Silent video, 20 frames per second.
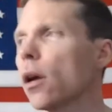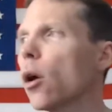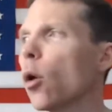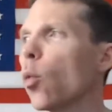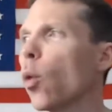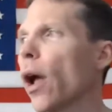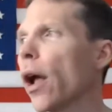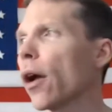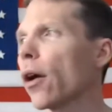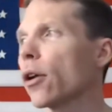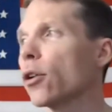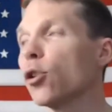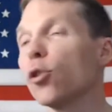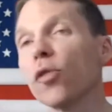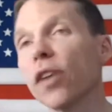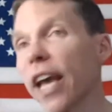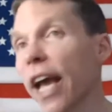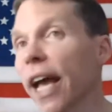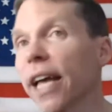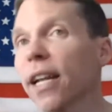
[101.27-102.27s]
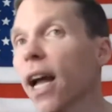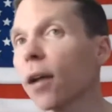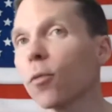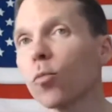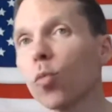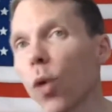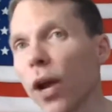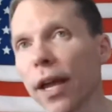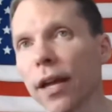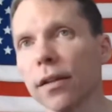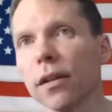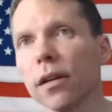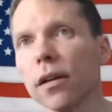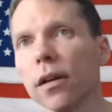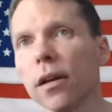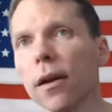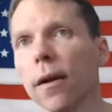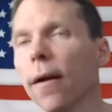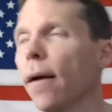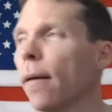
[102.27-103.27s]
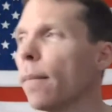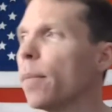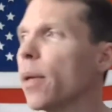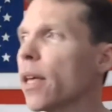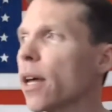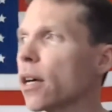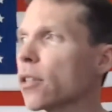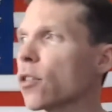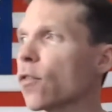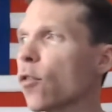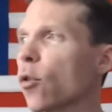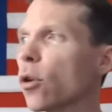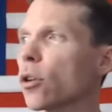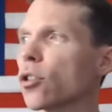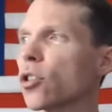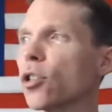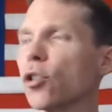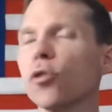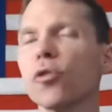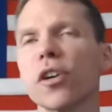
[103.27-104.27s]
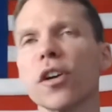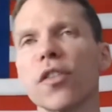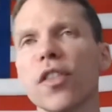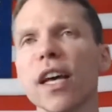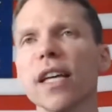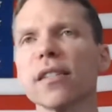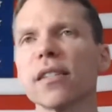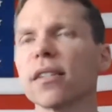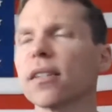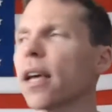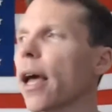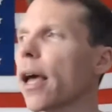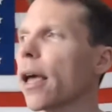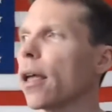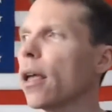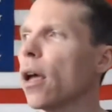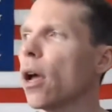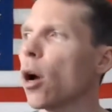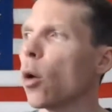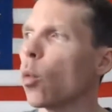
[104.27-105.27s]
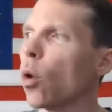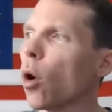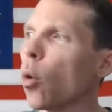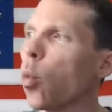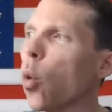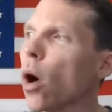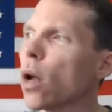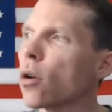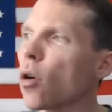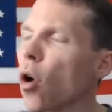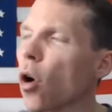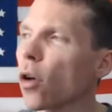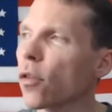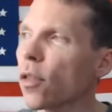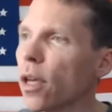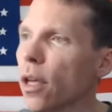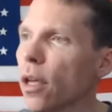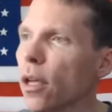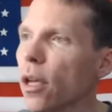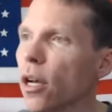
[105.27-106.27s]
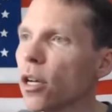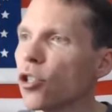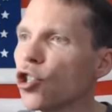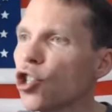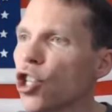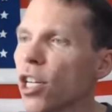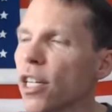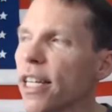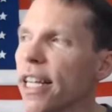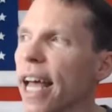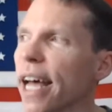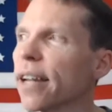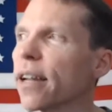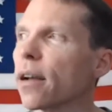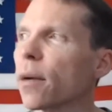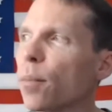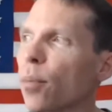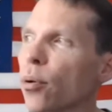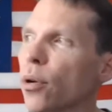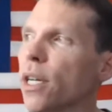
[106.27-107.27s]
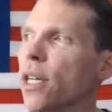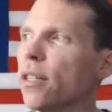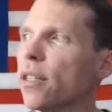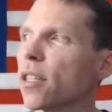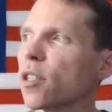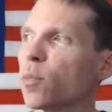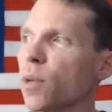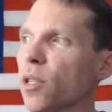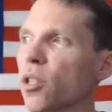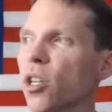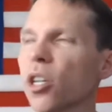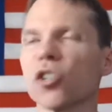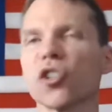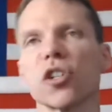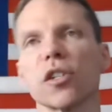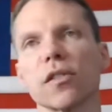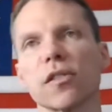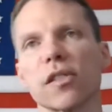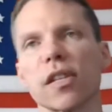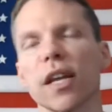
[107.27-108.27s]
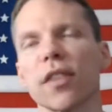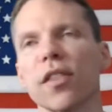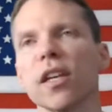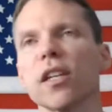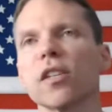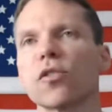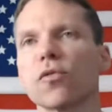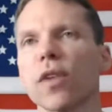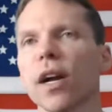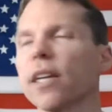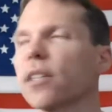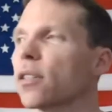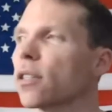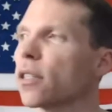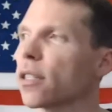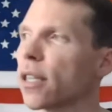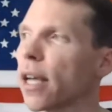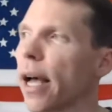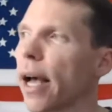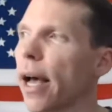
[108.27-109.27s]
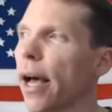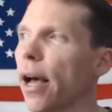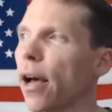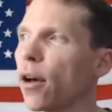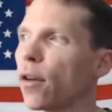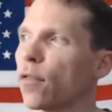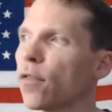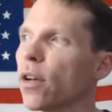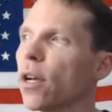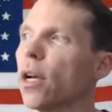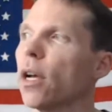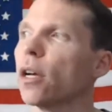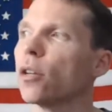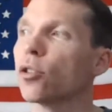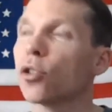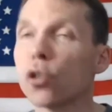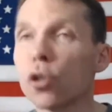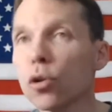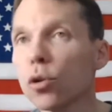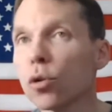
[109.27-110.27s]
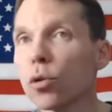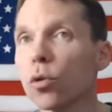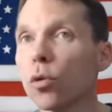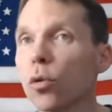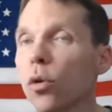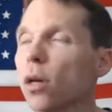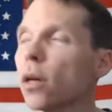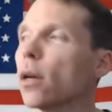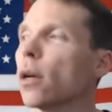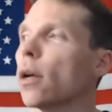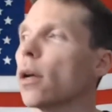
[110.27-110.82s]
where you cannot win because, of course, you could then say, well, what are the genetic predispositions that these races have to